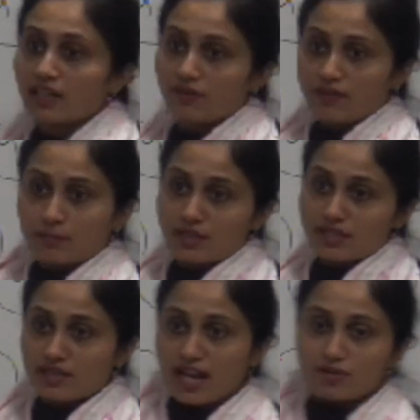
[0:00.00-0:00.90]
that means the
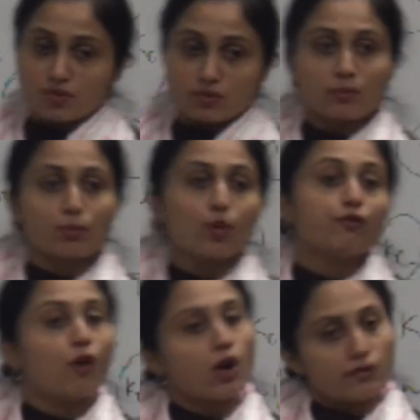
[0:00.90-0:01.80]
reaction will move
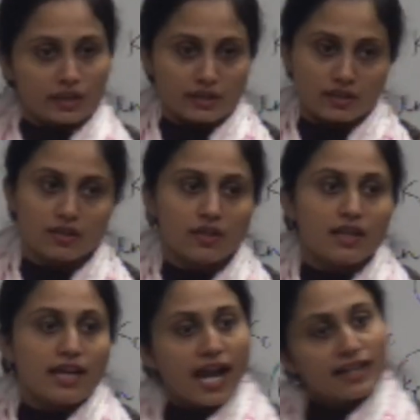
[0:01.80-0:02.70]
forward.
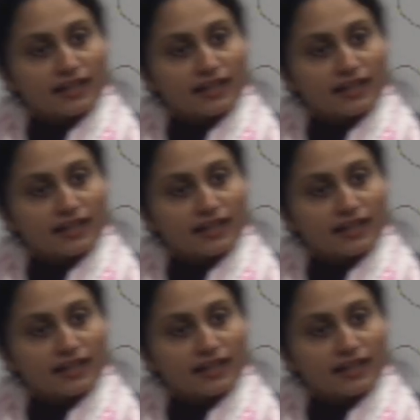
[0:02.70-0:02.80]
And delta